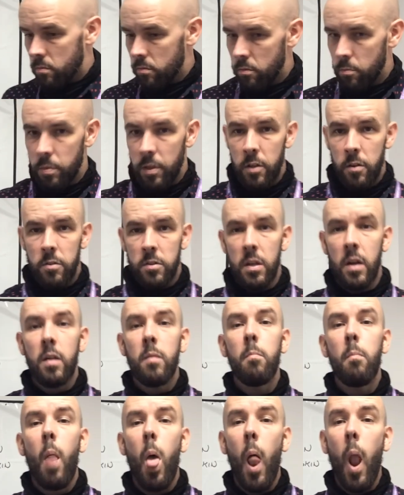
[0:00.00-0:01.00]
would be your
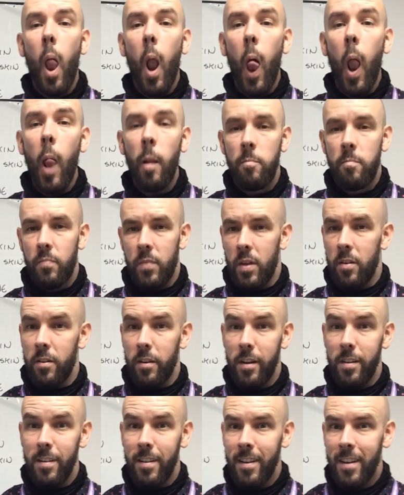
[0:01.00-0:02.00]
tongue,
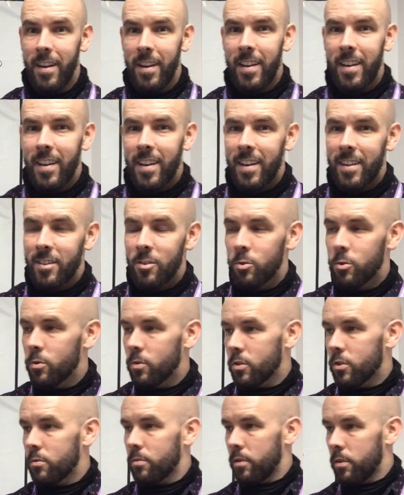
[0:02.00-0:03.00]
alright? And you'll
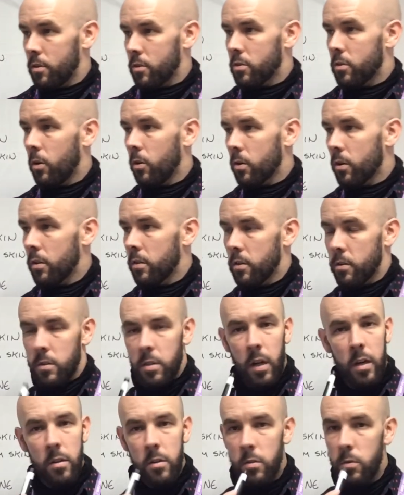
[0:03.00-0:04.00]
notice when you're talking, your
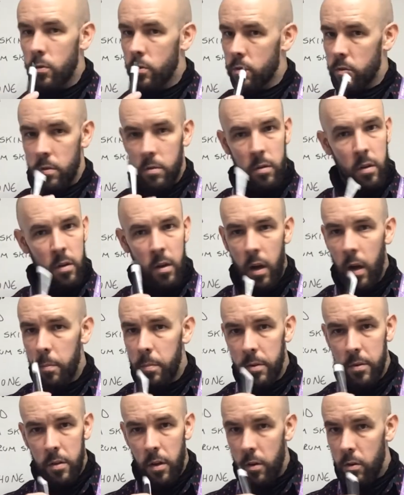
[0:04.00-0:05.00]
tongue goes
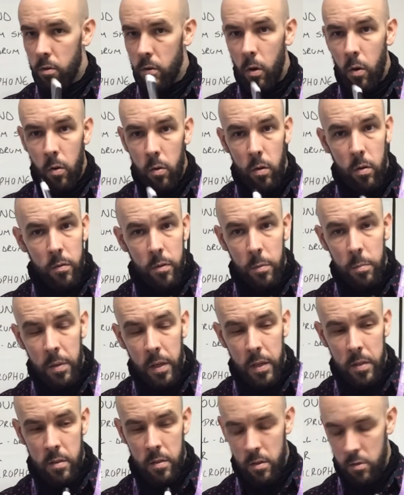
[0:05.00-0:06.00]
up and down all over the
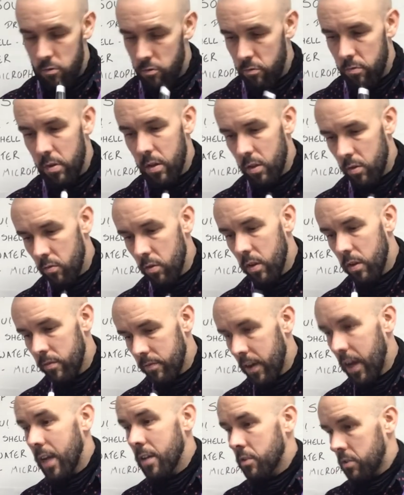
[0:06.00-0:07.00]
place. It's really, really
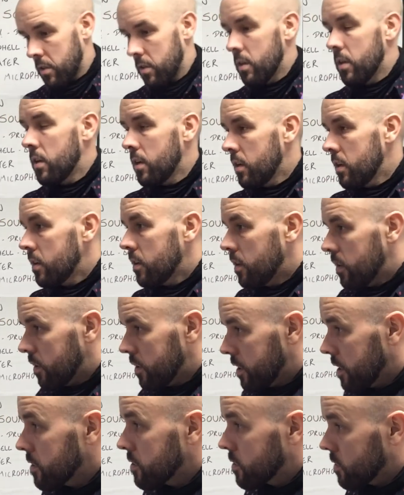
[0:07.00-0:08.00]
fast.
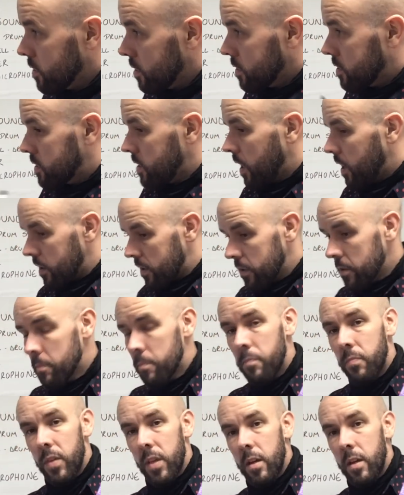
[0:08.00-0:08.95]
Alright, so your tongue